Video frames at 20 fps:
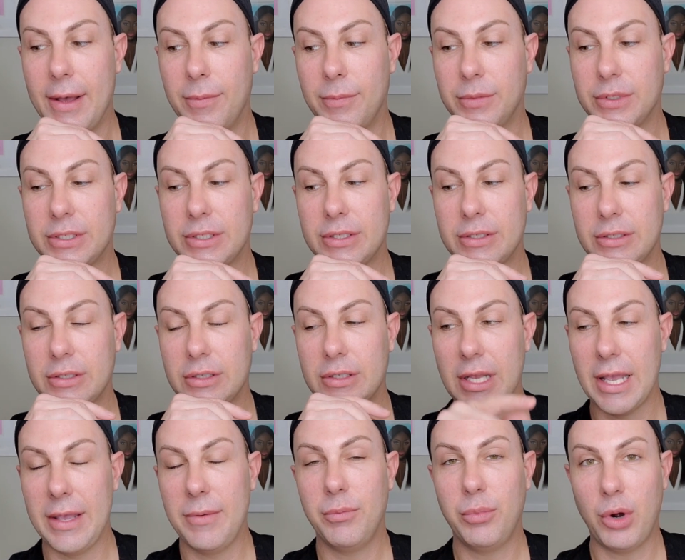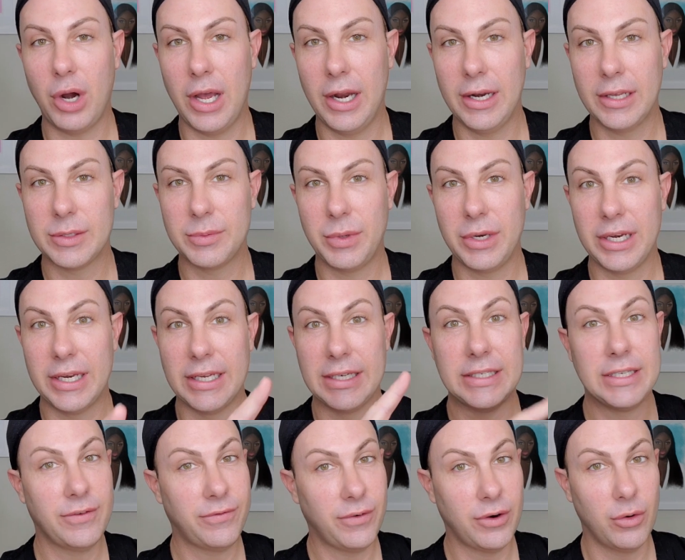same products but in a
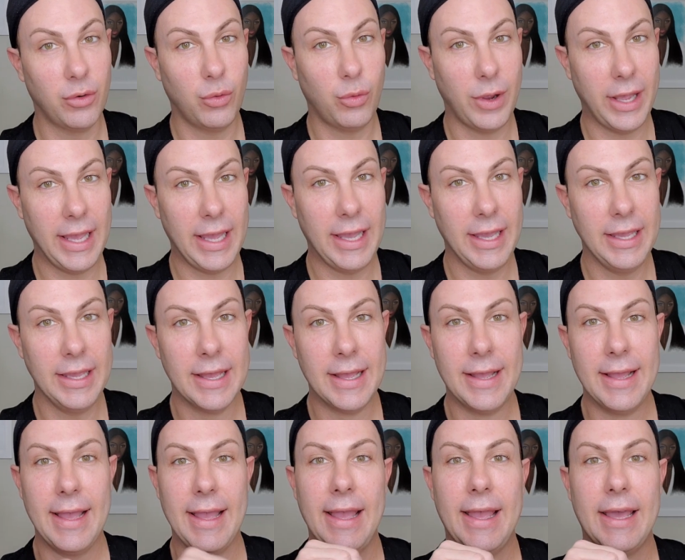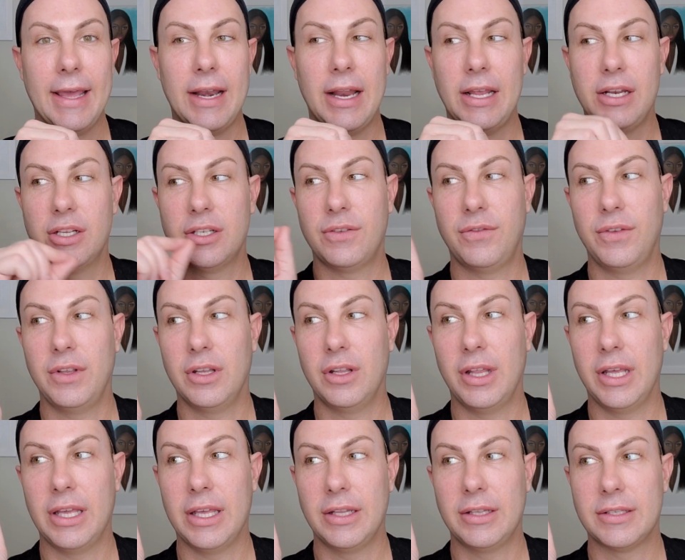different way, and I just feel
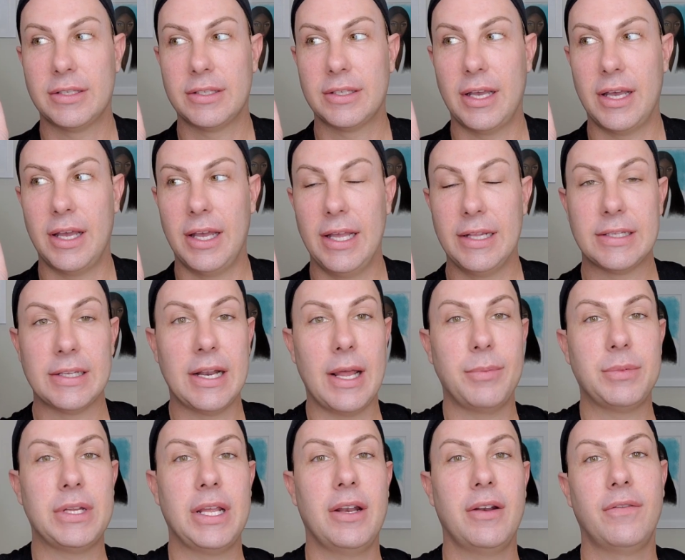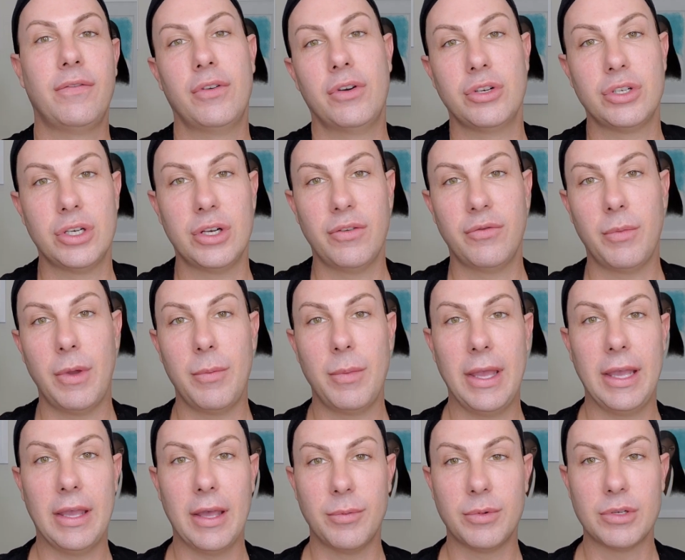like it's an updated version of my
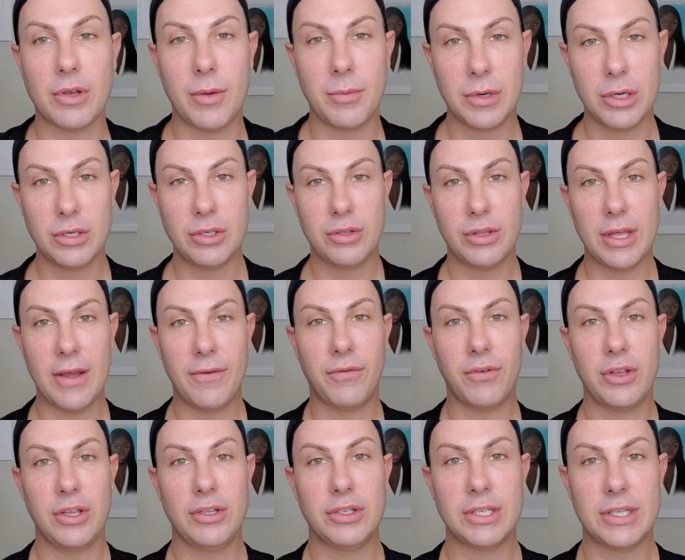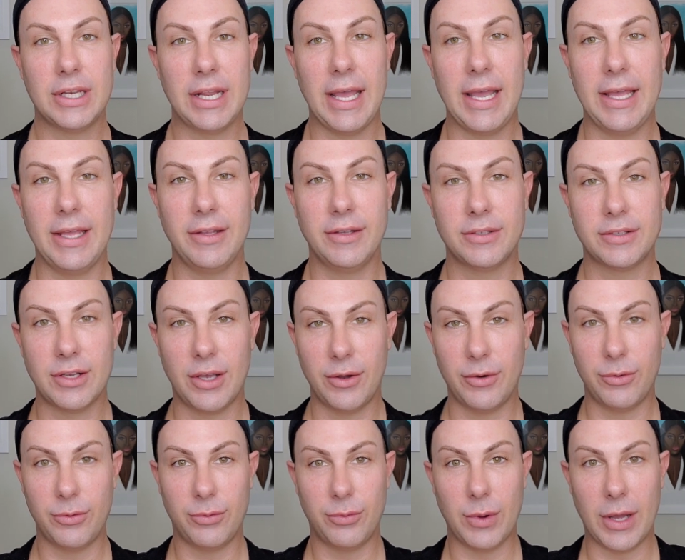makeup, so I'm going to do that for you today.
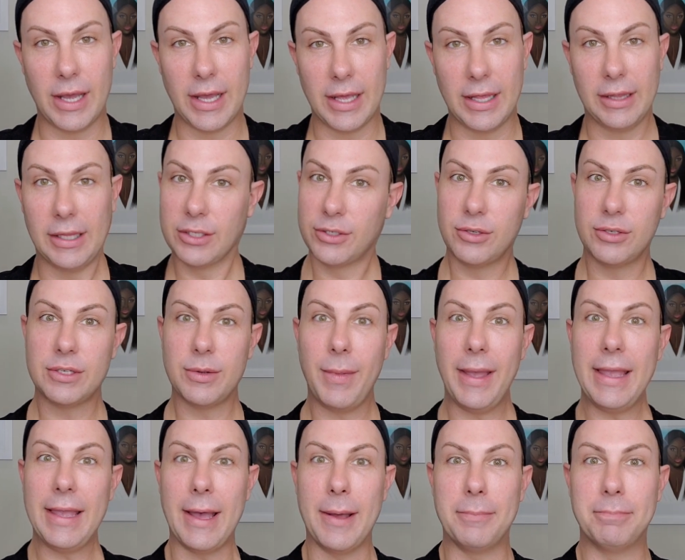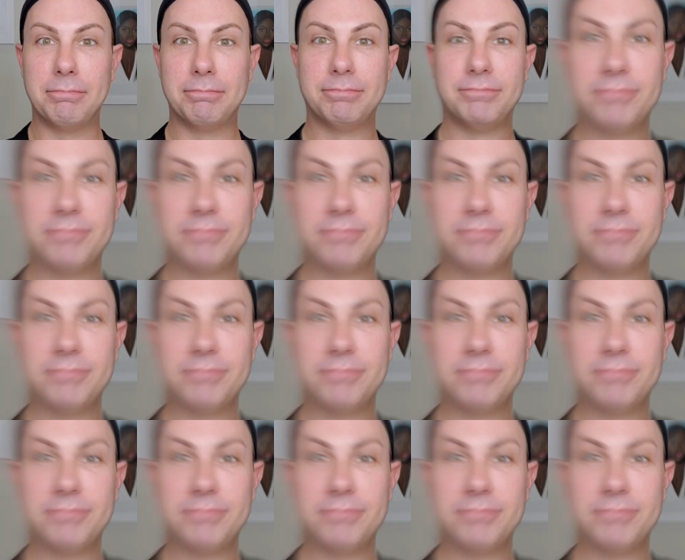So let's do some makeup.